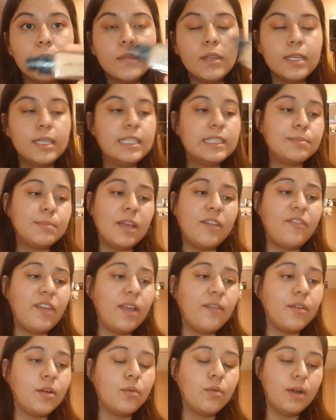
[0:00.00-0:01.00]
It's my
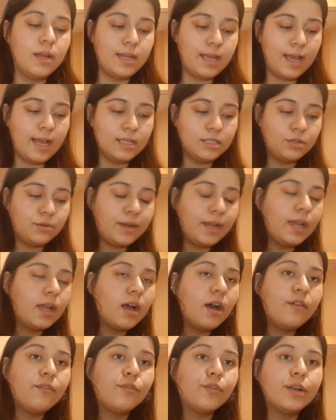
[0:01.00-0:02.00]
favorite one. It has great
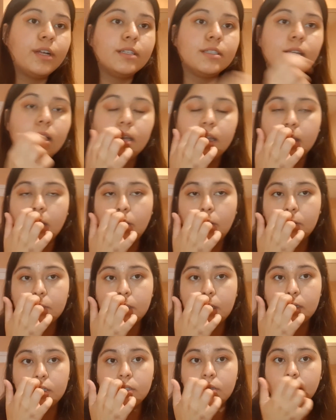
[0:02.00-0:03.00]
coverage and it goes
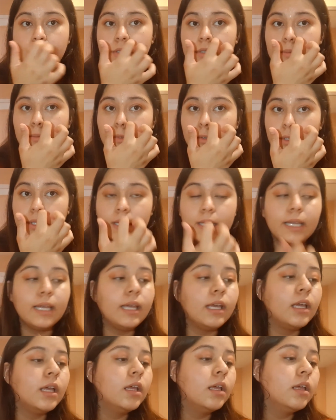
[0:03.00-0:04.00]
on so smoothly.